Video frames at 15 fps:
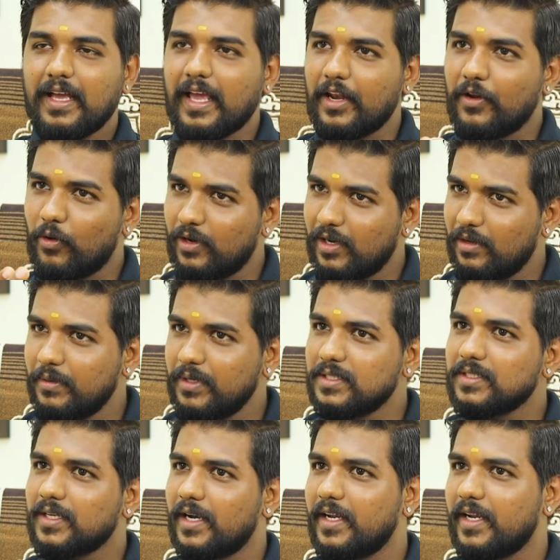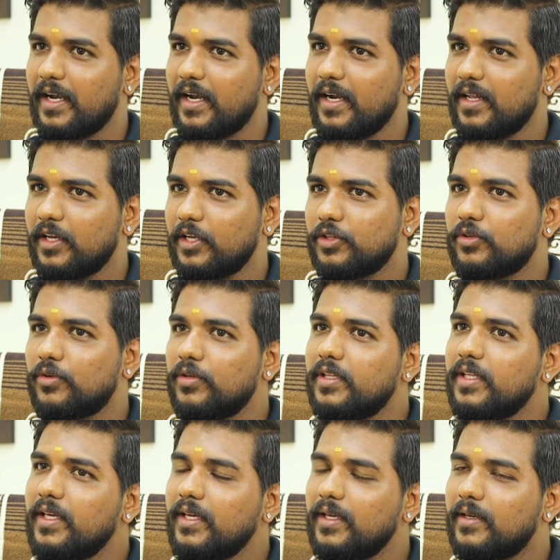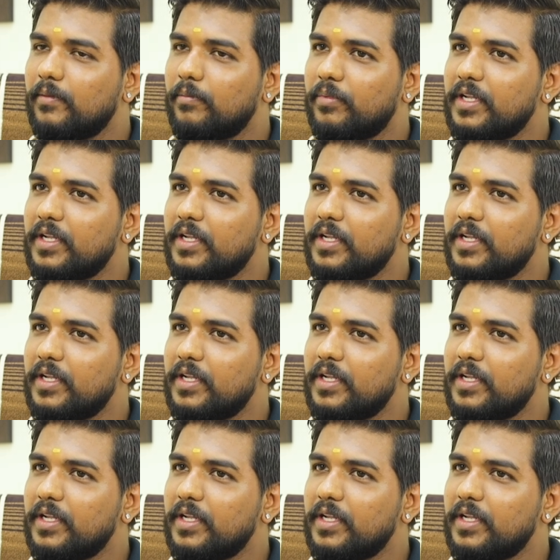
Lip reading: can only be studied through the